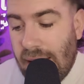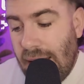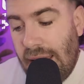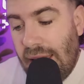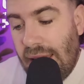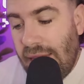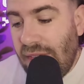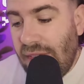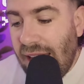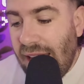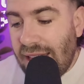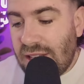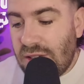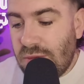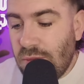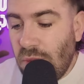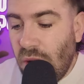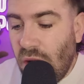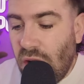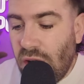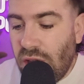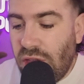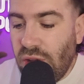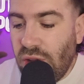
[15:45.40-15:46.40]
that's
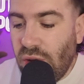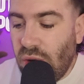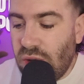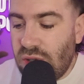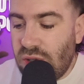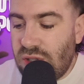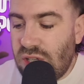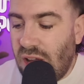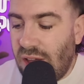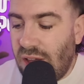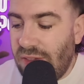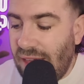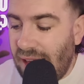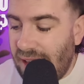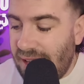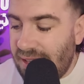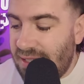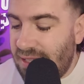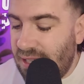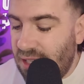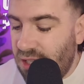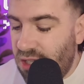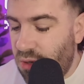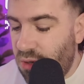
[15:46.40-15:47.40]
my thoughts on that
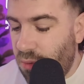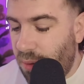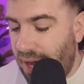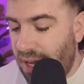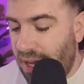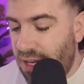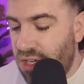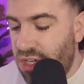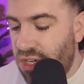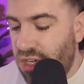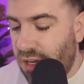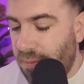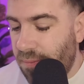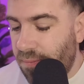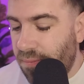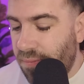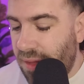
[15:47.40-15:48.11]
situation.